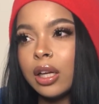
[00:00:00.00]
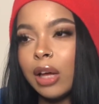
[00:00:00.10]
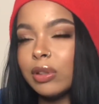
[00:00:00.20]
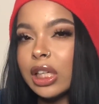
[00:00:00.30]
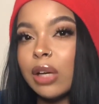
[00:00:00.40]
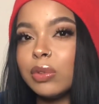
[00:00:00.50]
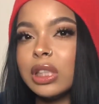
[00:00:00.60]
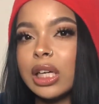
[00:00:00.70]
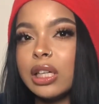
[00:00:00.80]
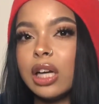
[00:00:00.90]
It was
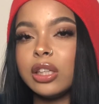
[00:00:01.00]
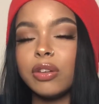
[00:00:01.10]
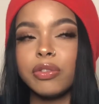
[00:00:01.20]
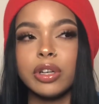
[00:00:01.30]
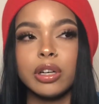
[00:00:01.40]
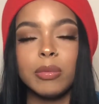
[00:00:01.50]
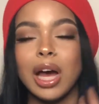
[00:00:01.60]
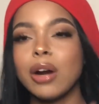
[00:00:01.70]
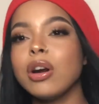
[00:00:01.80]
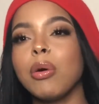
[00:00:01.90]
like nothing for him.
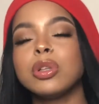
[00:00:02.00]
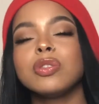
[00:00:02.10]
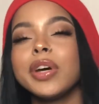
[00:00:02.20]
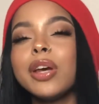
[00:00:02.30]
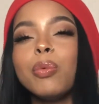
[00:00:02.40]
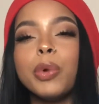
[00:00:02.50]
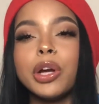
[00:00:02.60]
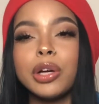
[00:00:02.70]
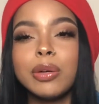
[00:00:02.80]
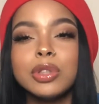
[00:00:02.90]
I don't know. It was fucking
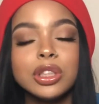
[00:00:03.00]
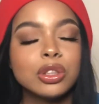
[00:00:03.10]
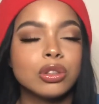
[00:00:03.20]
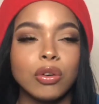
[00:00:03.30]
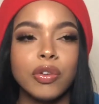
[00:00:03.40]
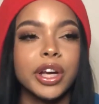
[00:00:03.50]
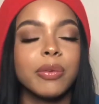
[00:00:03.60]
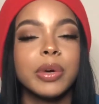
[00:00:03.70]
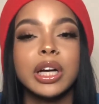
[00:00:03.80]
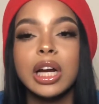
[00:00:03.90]
weird. It was just so
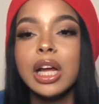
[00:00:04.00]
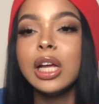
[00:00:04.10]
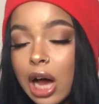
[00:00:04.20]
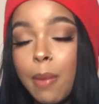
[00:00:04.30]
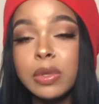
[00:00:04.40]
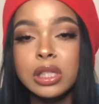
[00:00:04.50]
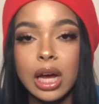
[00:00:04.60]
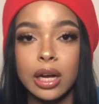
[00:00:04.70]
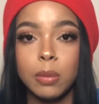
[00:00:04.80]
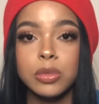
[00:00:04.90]
fucking weird. I'm
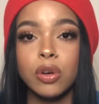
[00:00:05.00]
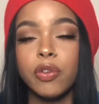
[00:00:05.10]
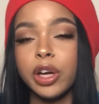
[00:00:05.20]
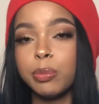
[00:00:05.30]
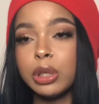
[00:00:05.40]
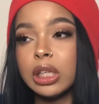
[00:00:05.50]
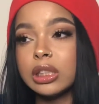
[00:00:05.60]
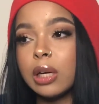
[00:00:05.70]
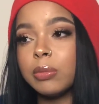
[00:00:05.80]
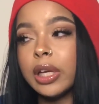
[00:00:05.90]
inside. I'm so fucking
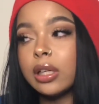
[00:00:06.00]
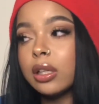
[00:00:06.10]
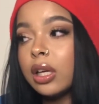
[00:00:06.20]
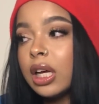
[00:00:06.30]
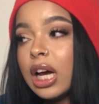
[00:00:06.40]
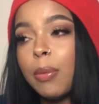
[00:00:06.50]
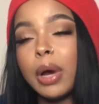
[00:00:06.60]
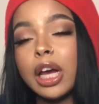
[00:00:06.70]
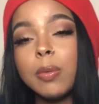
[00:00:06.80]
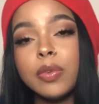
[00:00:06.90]
pissed. I'm like, I
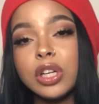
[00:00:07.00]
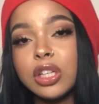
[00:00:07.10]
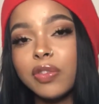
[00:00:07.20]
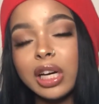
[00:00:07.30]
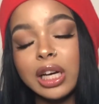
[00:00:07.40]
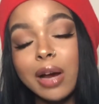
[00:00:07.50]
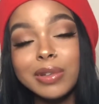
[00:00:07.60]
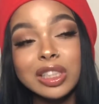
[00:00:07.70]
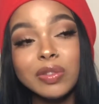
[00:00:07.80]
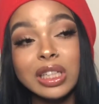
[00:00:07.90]
can't believe that shit fucking
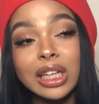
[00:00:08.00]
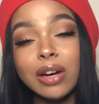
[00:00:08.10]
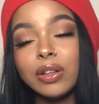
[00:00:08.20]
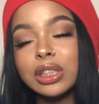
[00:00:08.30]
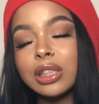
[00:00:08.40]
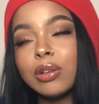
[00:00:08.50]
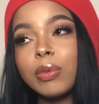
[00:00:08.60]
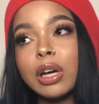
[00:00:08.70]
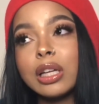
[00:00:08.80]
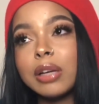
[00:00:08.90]
happened to me. Like, I was just like, oh my
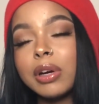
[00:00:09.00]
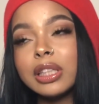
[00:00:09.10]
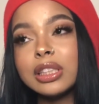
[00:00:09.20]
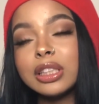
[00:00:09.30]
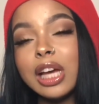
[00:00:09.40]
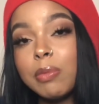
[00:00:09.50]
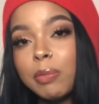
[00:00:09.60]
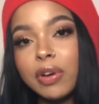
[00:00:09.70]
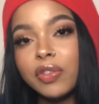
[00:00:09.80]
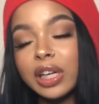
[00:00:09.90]
god, like, why this can't be
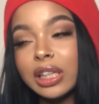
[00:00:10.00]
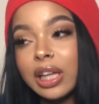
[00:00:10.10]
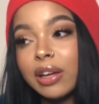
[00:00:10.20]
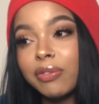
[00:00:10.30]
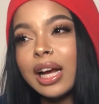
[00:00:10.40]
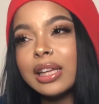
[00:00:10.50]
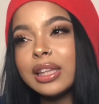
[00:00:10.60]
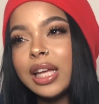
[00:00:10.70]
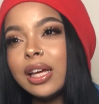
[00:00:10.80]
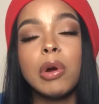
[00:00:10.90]
my fucking life. I
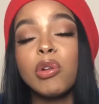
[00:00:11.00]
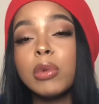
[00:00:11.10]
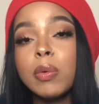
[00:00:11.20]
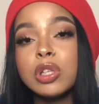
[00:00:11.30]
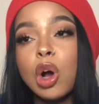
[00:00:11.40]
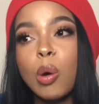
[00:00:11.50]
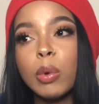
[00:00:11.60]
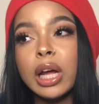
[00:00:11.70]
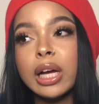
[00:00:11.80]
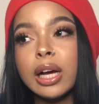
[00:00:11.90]
think my roommate was home,
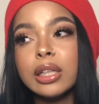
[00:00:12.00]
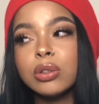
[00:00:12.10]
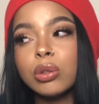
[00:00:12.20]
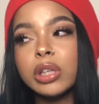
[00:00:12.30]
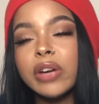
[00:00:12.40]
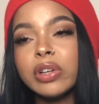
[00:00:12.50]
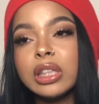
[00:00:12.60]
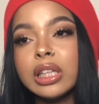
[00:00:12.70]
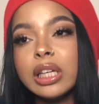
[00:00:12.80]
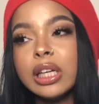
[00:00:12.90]
and I told her
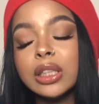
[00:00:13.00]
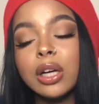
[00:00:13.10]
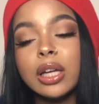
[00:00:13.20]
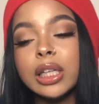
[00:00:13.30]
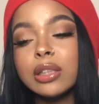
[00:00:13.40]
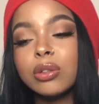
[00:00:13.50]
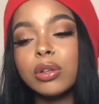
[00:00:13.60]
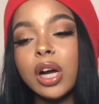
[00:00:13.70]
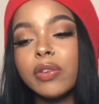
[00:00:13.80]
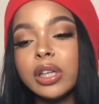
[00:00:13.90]
everything. I think I told
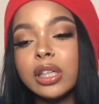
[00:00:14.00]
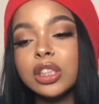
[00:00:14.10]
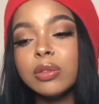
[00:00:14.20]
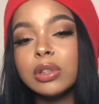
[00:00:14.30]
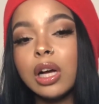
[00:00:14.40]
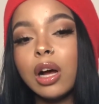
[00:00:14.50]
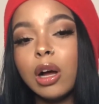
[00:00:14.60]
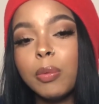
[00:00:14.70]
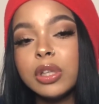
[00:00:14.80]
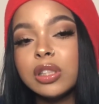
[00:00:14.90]
her everything because she was
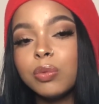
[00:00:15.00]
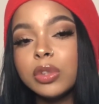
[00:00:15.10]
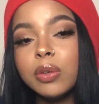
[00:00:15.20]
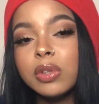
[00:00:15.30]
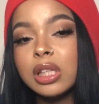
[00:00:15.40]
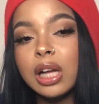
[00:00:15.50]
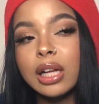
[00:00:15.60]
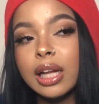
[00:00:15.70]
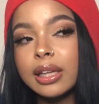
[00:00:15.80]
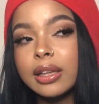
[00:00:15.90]
up, because it really was
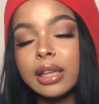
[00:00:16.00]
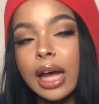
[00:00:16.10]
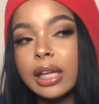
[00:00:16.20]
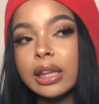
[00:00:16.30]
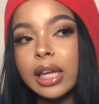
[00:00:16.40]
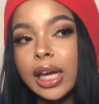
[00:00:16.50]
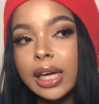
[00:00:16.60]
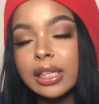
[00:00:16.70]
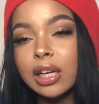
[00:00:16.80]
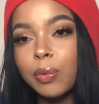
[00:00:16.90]
not that late,
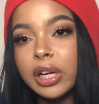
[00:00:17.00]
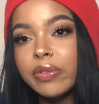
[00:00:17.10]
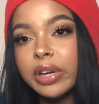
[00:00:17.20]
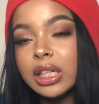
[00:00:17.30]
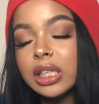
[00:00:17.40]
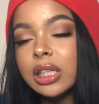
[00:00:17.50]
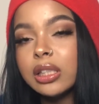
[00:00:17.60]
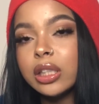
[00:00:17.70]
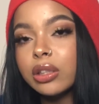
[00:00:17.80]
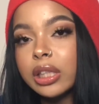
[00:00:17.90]
because like we didn't even get to eat
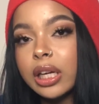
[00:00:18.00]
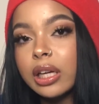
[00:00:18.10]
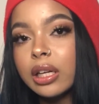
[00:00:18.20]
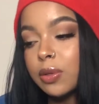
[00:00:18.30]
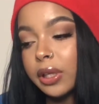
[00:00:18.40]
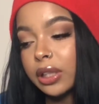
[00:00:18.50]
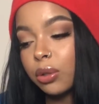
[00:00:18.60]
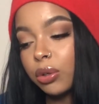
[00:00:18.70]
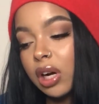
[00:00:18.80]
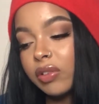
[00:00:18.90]
dinner yet. So I like
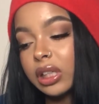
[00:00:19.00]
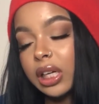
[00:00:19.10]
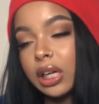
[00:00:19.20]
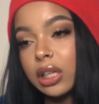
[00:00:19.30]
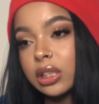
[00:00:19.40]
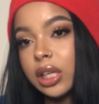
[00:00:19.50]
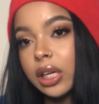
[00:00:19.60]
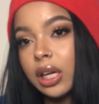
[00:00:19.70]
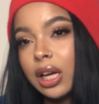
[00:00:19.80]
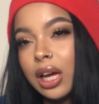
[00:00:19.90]
told her everything, and I just
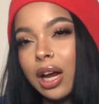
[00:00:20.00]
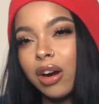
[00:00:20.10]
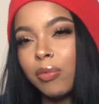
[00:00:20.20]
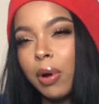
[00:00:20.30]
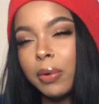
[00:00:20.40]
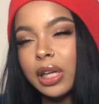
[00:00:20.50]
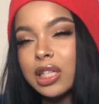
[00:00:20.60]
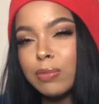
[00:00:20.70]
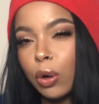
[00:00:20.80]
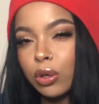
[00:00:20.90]
like, I don't know, I probably like
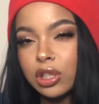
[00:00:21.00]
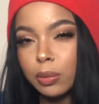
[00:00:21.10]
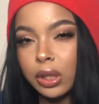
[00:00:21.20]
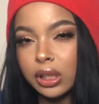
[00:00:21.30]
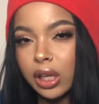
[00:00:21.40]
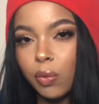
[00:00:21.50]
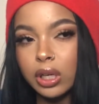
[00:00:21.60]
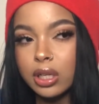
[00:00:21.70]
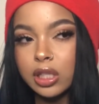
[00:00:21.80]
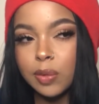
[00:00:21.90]
smoked or something, and, like
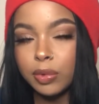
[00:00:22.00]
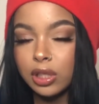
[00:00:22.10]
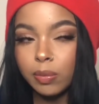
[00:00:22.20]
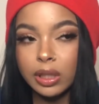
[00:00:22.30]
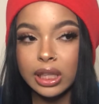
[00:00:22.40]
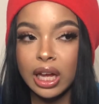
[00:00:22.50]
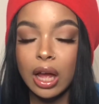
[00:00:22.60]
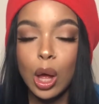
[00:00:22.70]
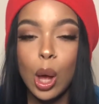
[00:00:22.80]
went to sleep or something like that.